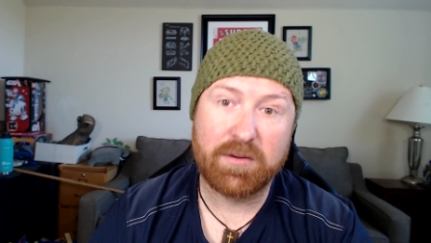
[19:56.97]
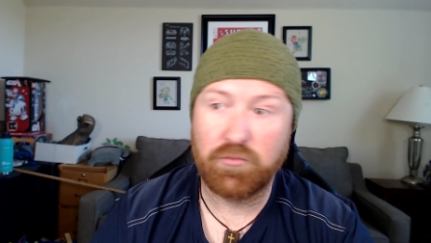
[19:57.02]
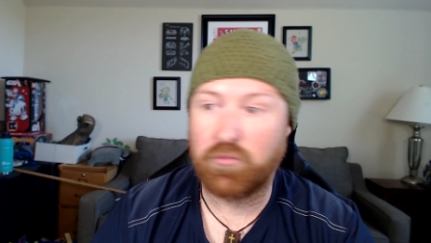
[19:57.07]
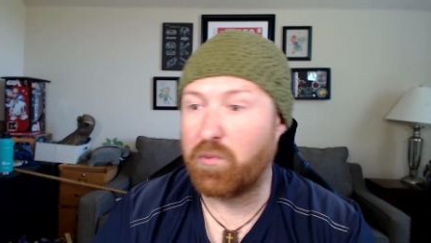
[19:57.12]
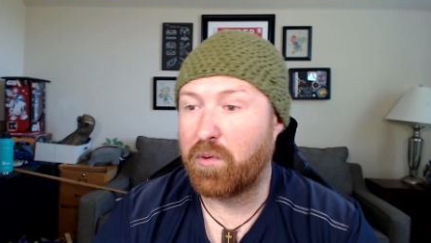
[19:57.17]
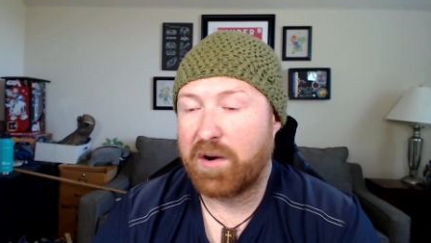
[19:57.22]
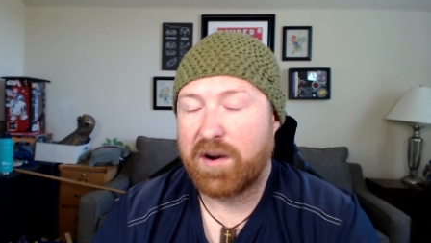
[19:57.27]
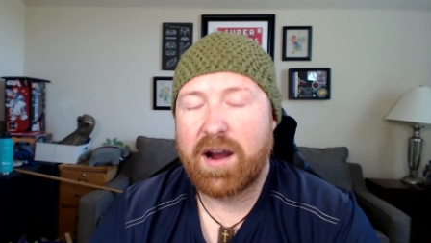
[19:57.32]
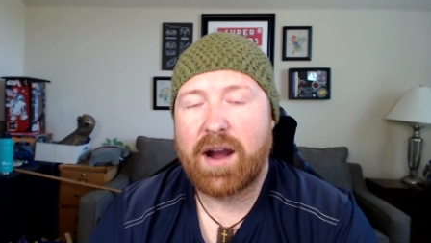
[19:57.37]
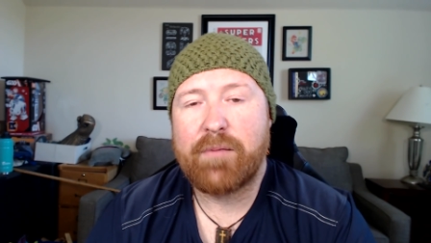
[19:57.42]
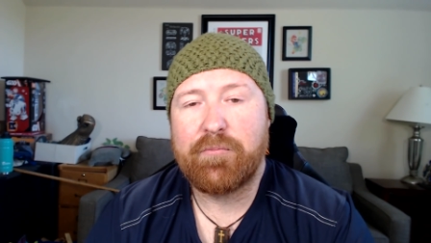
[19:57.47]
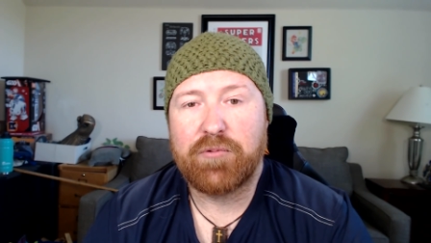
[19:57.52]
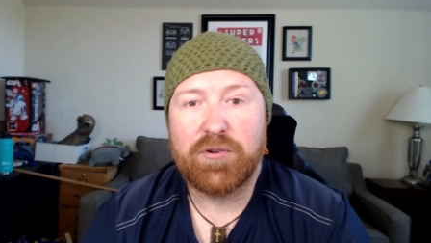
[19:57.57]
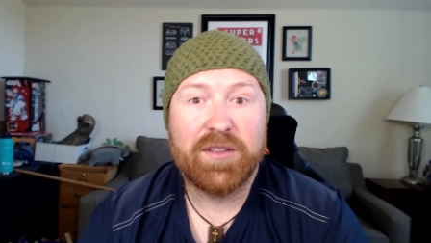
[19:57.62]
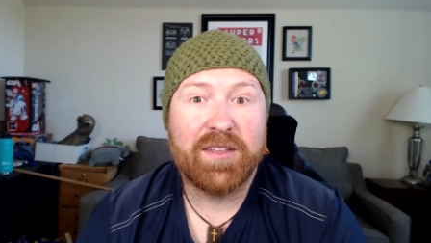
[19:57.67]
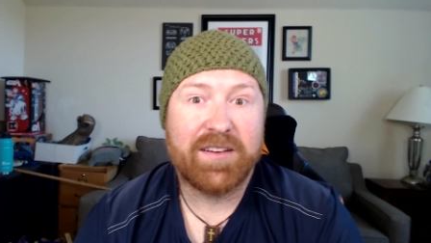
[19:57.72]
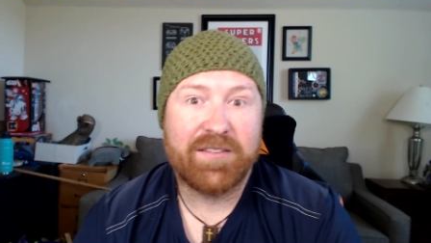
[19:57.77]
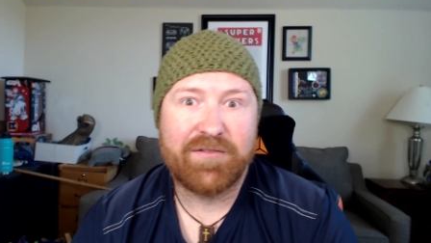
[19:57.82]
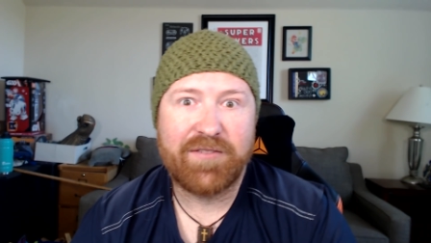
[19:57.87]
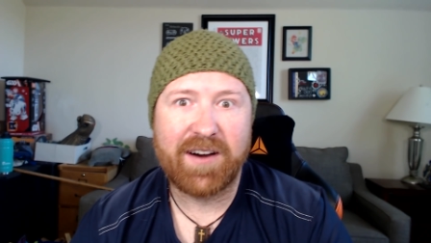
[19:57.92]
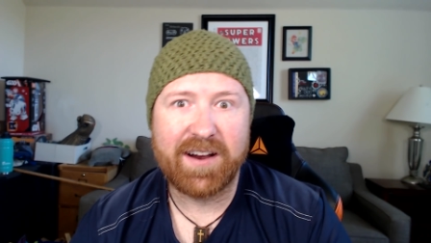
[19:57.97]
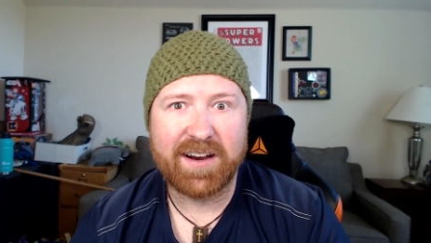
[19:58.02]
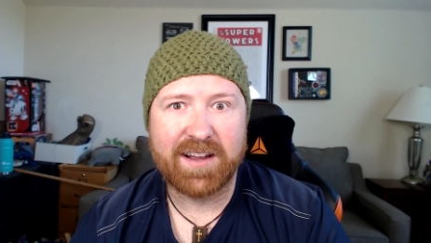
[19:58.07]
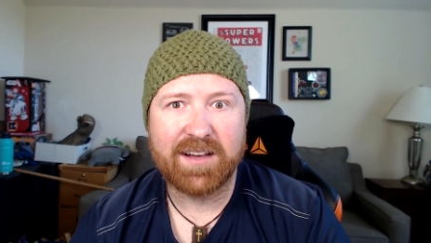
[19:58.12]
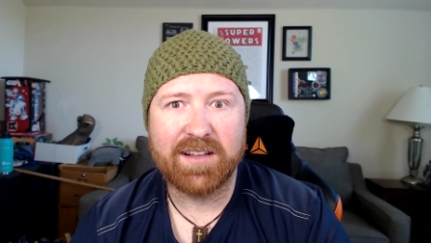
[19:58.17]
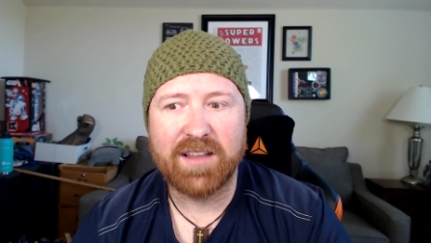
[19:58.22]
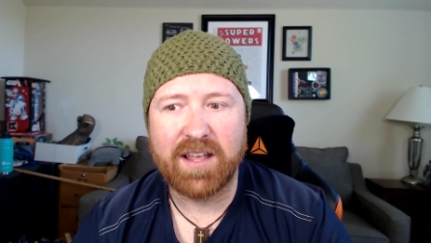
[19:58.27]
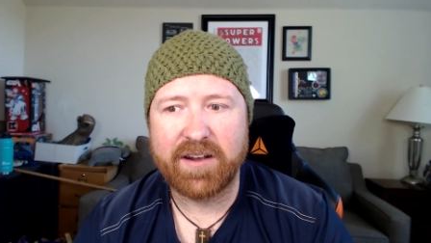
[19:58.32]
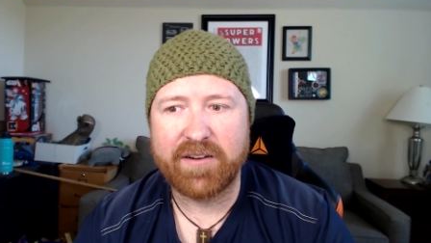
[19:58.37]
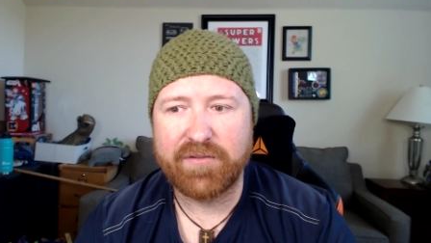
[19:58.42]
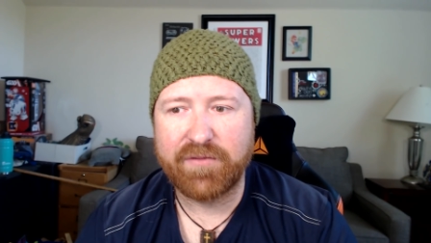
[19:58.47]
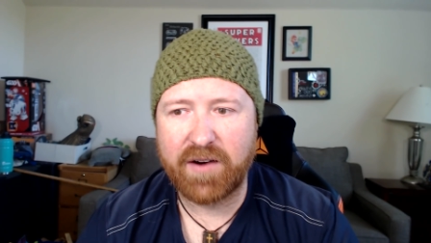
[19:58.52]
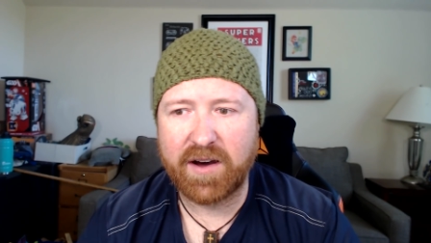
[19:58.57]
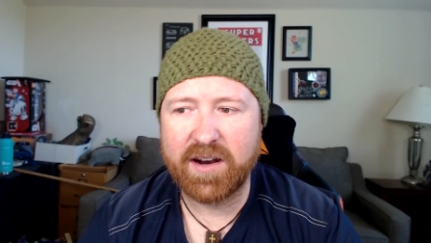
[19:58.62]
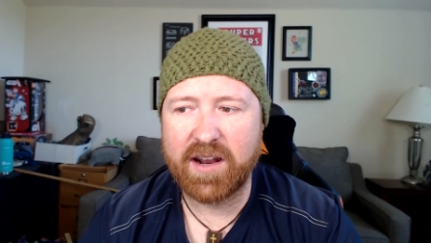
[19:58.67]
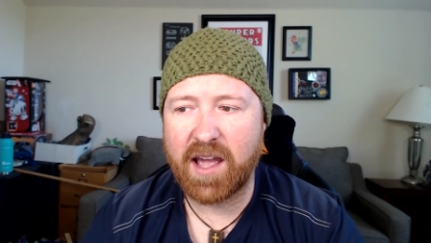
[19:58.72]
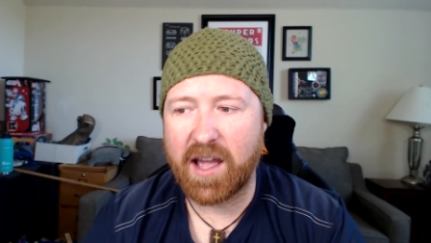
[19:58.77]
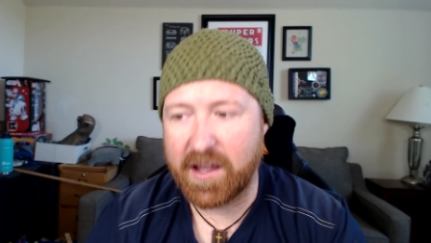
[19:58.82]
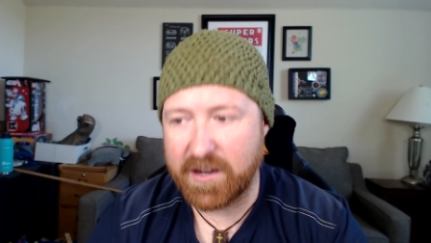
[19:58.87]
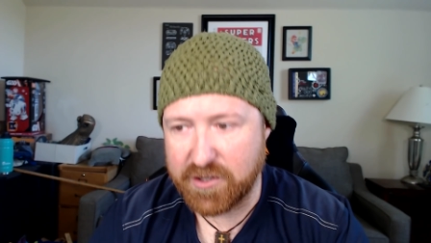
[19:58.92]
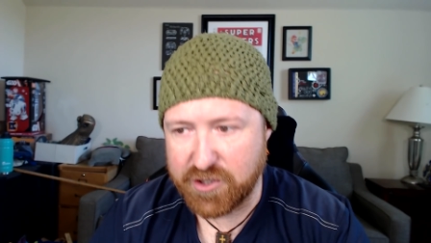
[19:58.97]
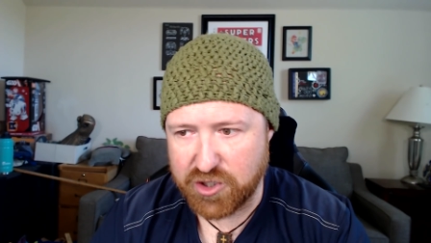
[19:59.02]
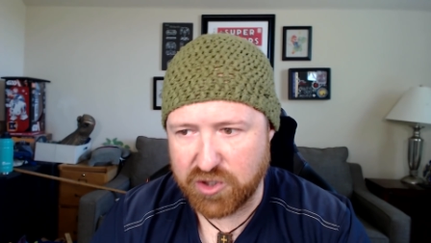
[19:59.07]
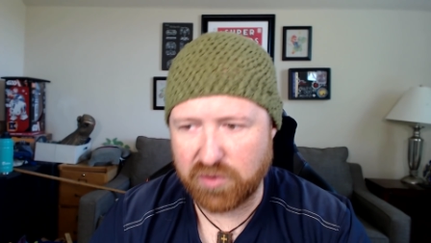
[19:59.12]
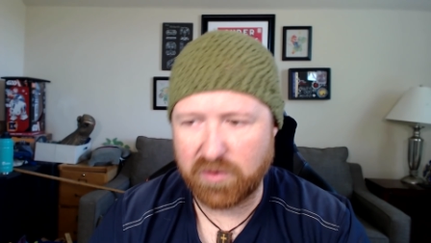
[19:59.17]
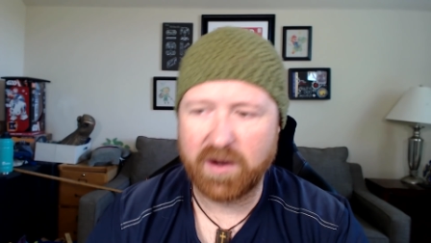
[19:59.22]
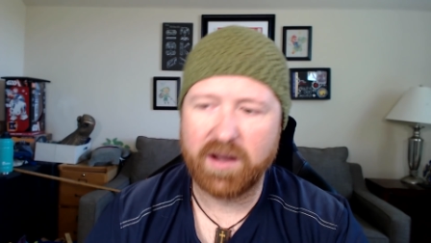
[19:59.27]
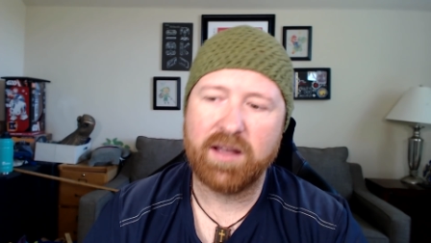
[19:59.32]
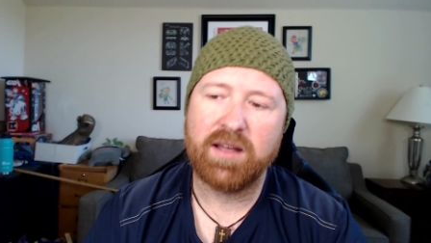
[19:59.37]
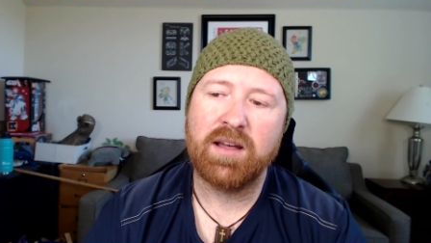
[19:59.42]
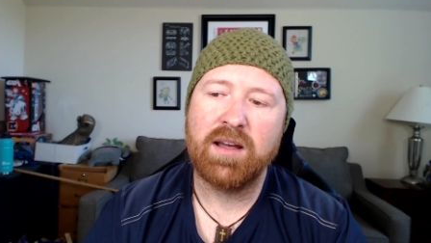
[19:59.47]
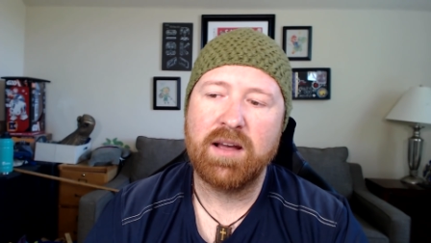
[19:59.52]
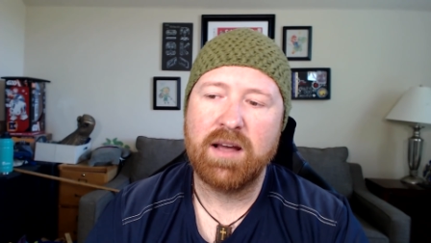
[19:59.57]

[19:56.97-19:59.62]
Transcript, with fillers: where I'm really finding a lot of fun and joy.